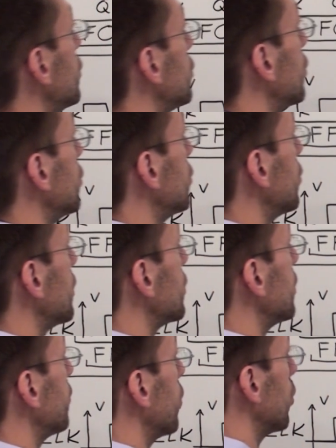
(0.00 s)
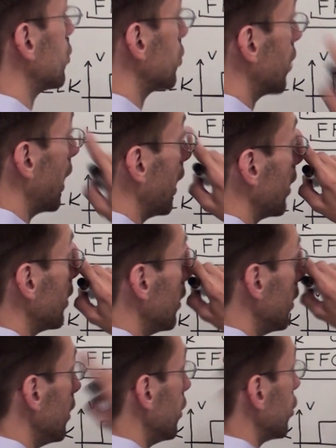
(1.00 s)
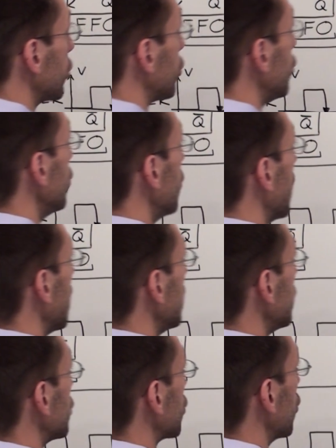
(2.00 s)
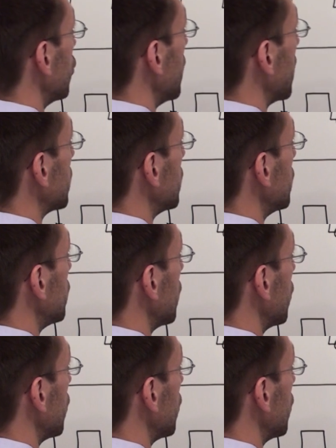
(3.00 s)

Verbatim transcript: is going to receive also high Q1 is connected